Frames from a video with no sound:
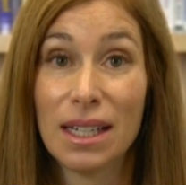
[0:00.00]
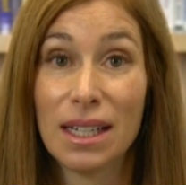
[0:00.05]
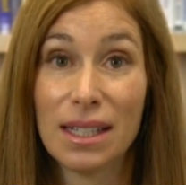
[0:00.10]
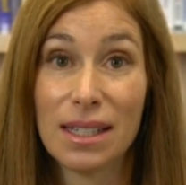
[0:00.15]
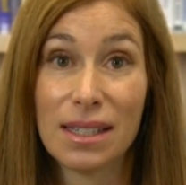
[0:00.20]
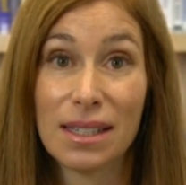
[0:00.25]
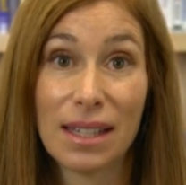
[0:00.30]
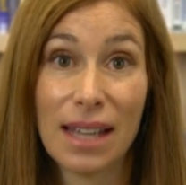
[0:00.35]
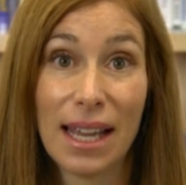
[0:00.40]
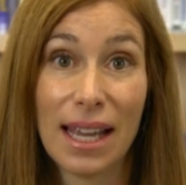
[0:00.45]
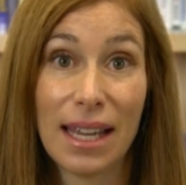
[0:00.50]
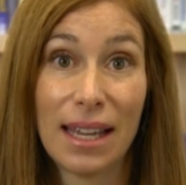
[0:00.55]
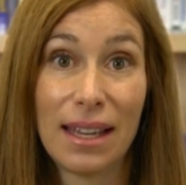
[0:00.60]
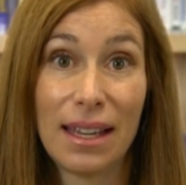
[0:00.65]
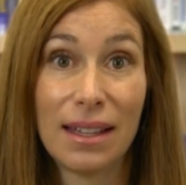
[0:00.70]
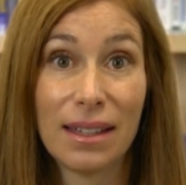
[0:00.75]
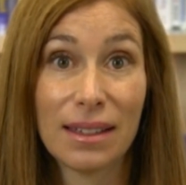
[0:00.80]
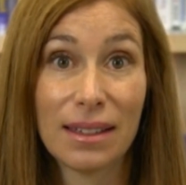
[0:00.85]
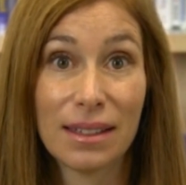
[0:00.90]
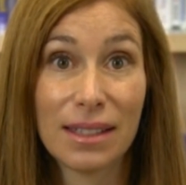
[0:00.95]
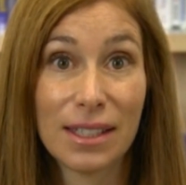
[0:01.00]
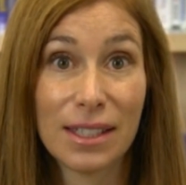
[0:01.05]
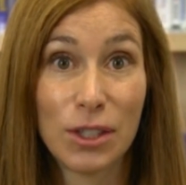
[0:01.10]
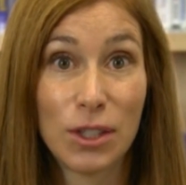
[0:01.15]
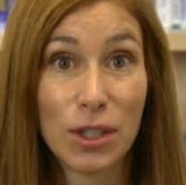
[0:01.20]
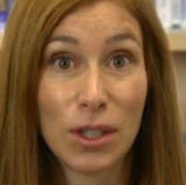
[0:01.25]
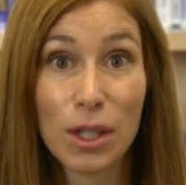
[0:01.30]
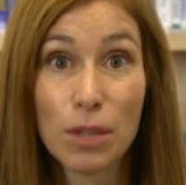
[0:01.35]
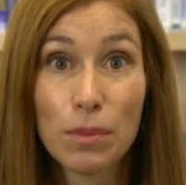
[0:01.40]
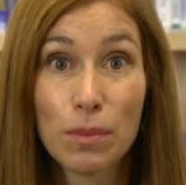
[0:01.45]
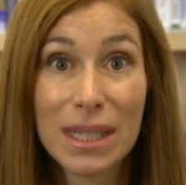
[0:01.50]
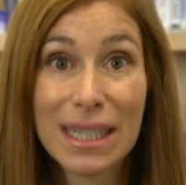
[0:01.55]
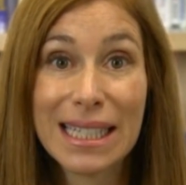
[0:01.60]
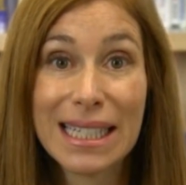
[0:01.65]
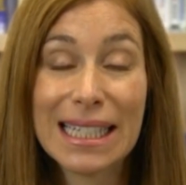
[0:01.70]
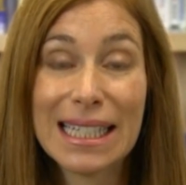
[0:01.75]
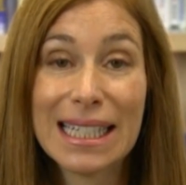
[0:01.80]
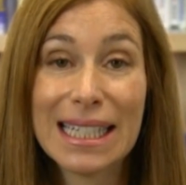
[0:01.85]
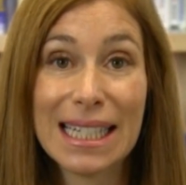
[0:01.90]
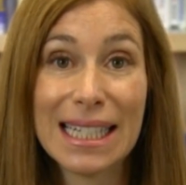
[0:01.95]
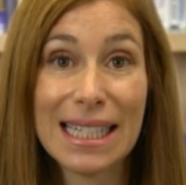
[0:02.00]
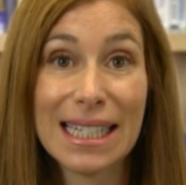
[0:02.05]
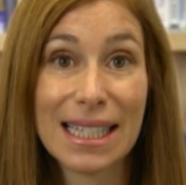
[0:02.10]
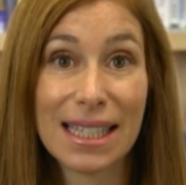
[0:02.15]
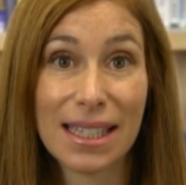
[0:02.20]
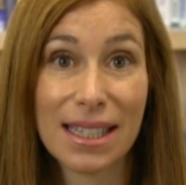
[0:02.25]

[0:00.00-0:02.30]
is a legitimate disease,